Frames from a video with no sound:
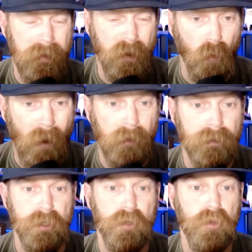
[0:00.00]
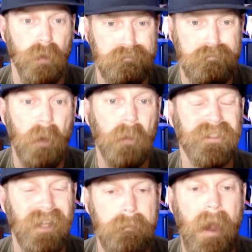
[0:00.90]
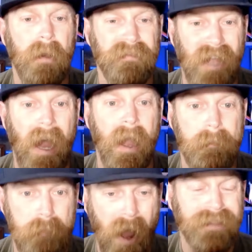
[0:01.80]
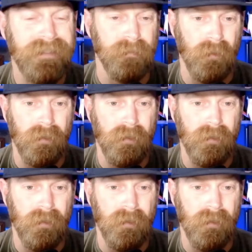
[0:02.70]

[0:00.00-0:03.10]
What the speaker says: around you the most amount of time possible,